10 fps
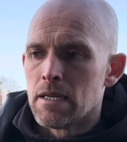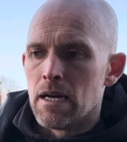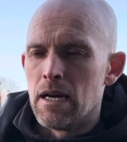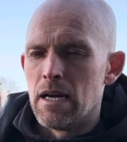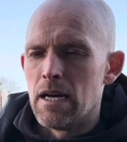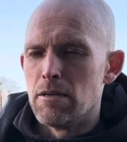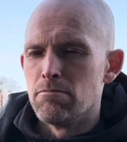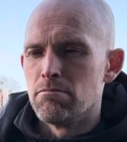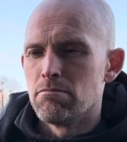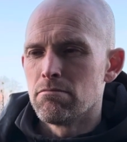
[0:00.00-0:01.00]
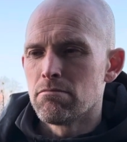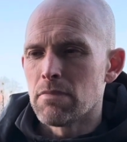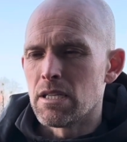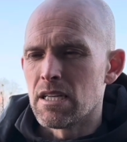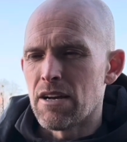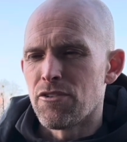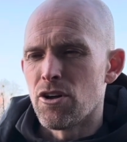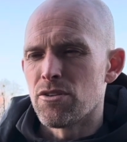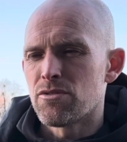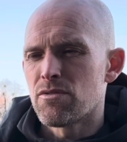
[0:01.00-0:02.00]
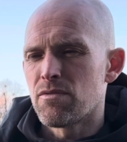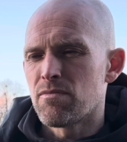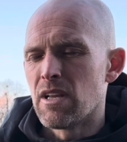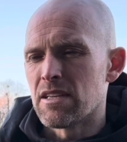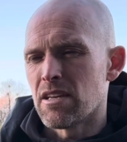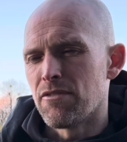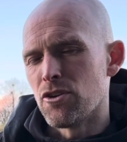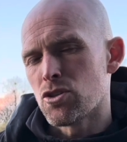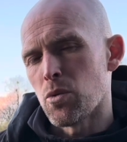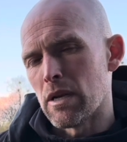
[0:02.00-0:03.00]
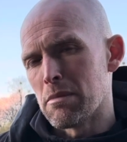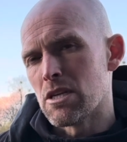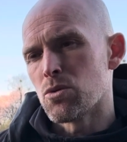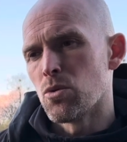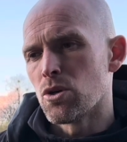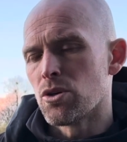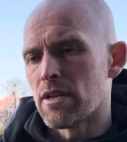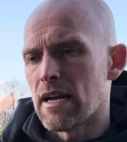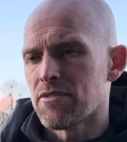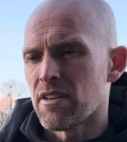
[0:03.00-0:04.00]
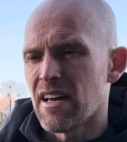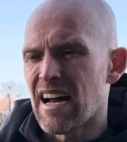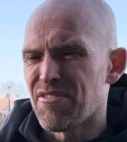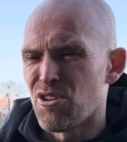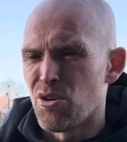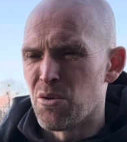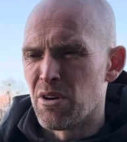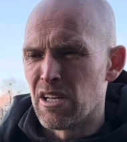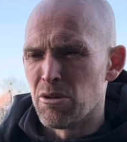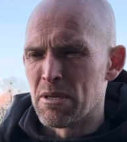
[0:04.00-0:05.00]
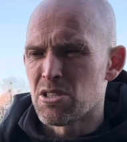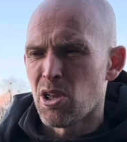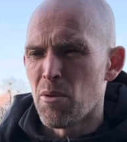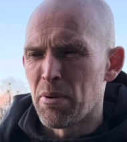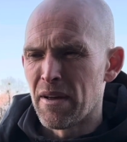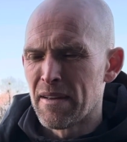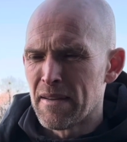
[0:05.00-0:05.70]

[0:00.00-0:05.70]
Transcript: I thought, like I said, first 20 minutes we were good, and after that I thought we were a little bit sloppy.